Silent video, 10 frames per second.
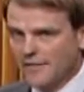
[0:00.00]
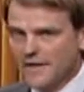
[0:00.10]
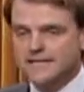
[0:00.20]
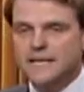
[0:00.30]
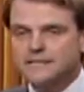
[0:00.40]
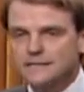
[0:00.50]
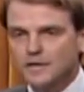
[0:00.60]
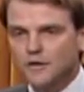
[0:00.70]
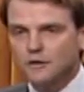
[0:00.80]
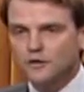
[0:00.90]
that doesn't
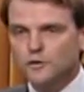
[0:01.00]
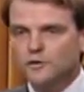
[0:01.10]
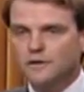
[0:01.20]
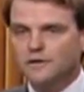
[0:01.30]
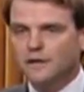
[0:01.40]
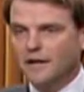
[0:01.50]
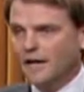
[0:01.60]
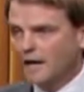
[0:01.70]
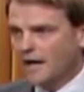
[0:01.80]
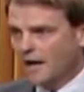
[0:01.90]
include
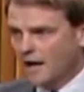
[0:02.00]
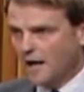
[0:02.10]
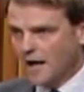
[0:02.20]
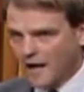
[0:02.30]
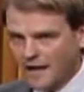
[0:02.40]
a